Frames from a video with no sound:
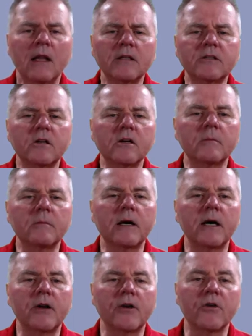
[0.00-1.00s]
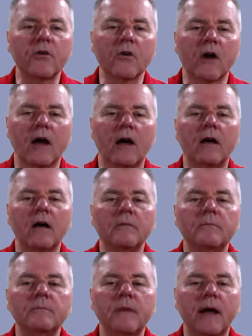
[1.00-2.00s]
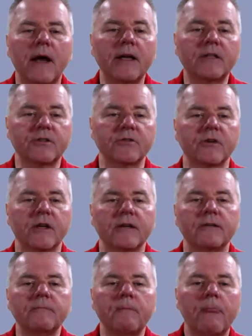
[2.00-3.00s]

Let's talk about your answer now.